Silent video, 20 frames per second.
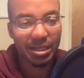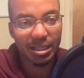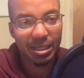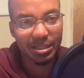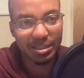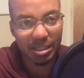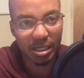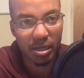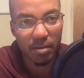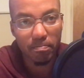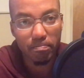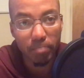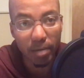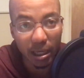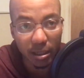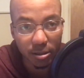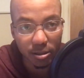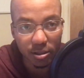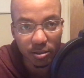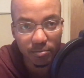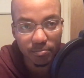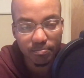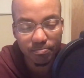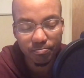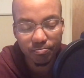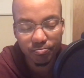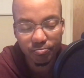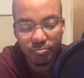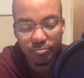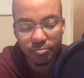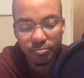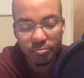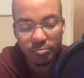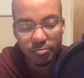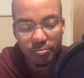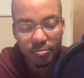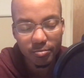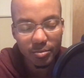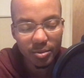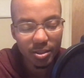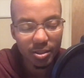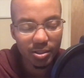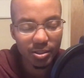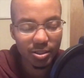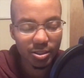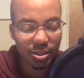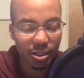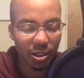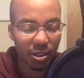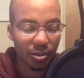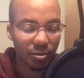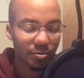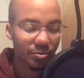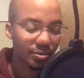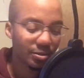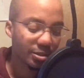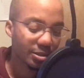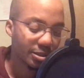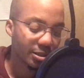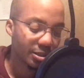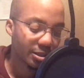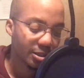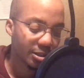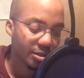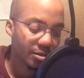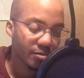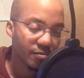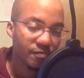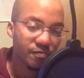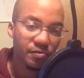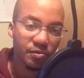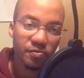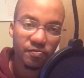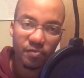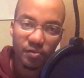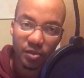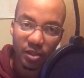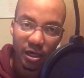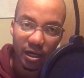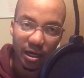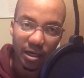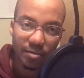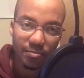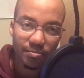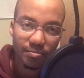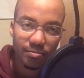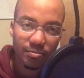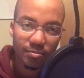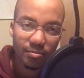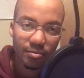things any better. So, food for thought.